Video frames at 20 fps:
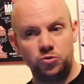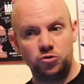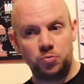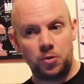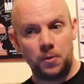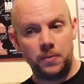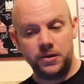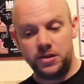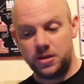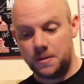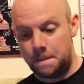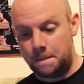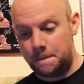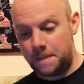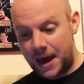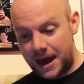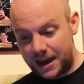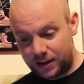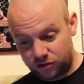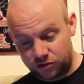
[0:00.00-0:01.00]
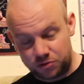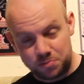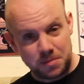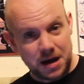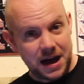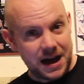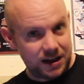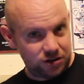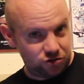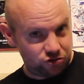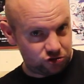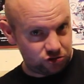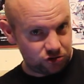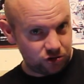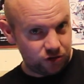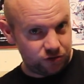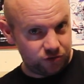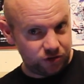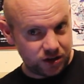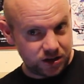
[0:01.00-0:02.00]
was probably the best match
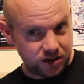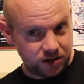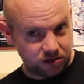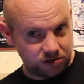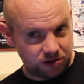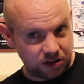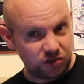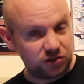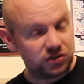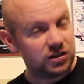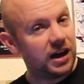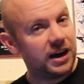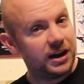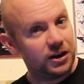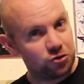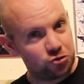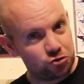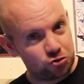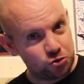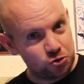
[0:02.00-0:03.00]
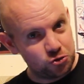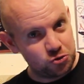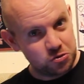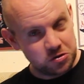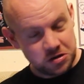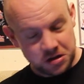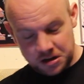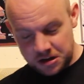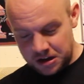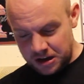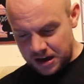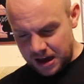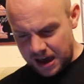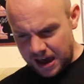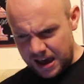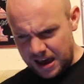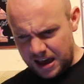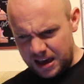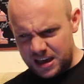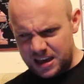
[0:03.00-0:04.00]
of like the entire show.
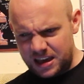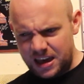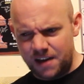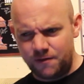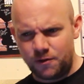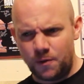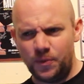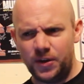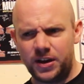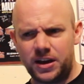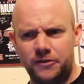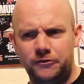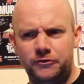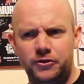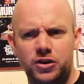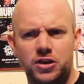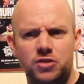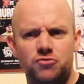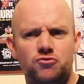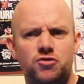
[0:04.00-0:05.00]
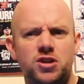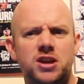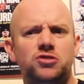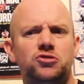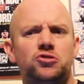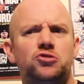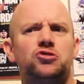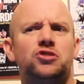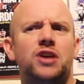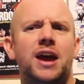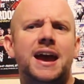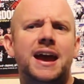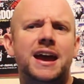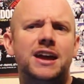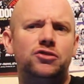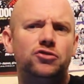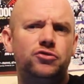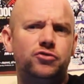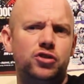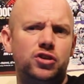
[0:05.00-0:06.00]
He gave him like a fucking razor's
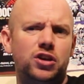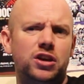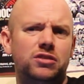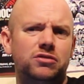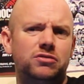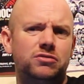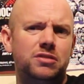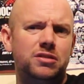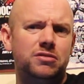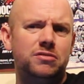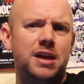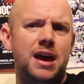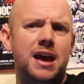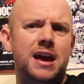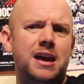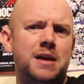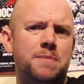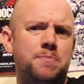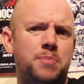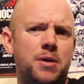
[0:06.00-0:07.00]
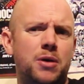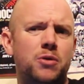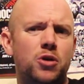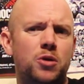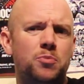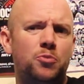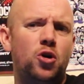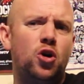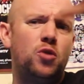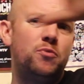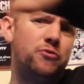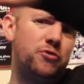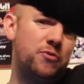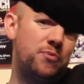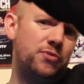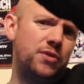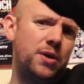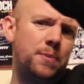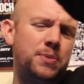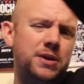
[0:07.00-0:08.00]
edge fucking powerbomb
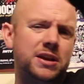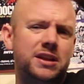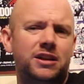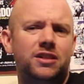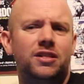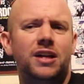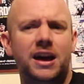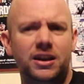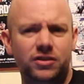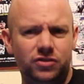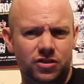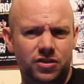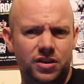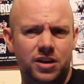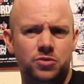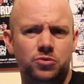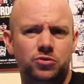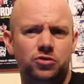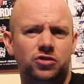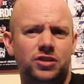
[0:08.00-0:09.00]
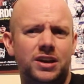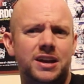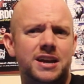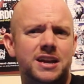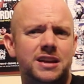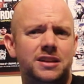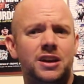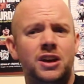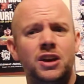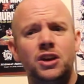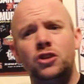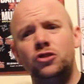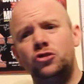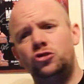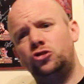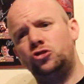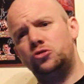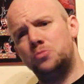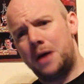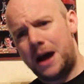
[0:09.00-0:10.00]
from a pane of glass to the outside,
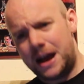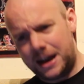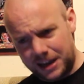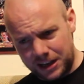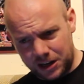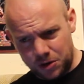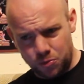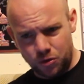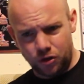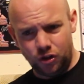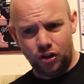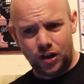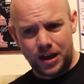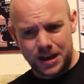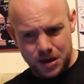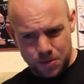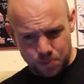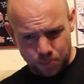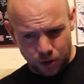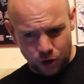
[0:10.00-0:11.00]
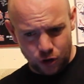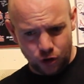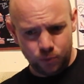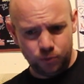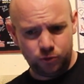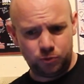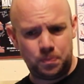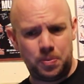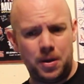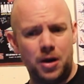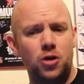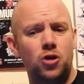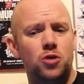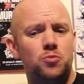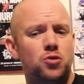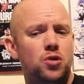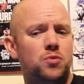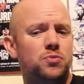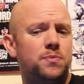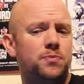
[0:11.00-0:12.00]
smacking him with light bulbs,
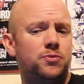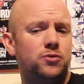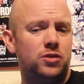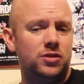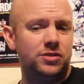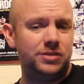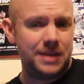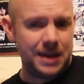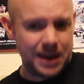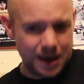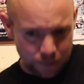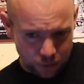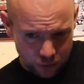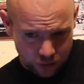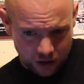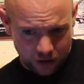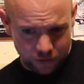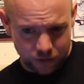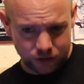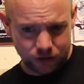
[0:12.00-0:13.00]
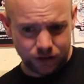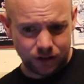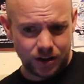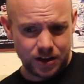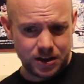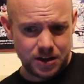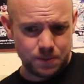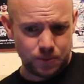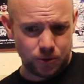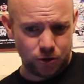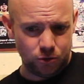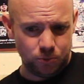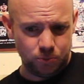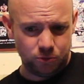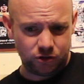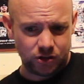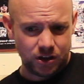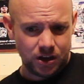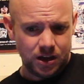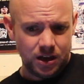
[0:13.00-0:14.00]
powerbombed him to a table covered in light
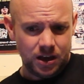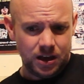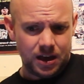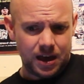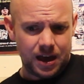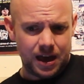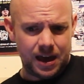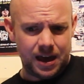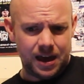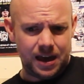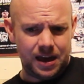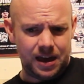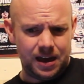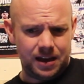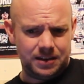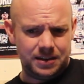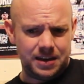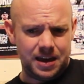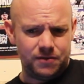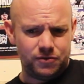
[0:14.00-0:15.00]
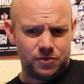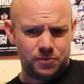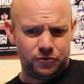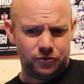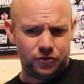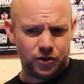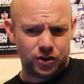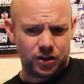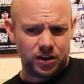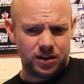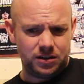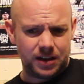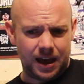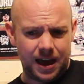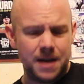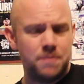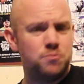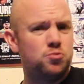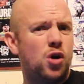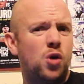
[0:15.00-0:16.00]
bulbs, hit him with
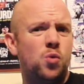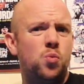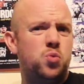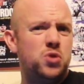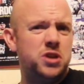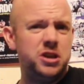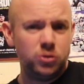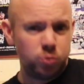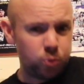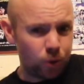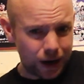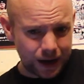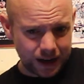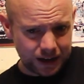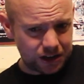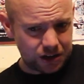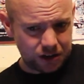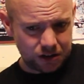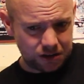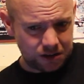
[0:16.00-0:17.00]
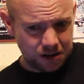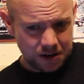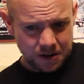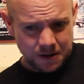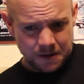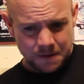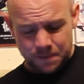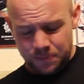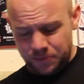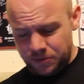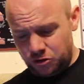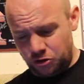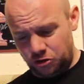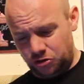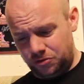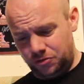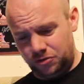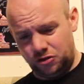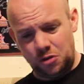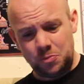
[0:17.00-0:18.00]
a weed whacker.
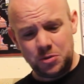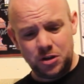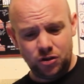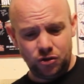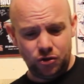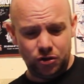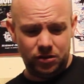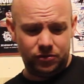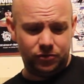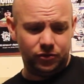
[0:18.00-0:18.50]
Just Jimmy Lloyd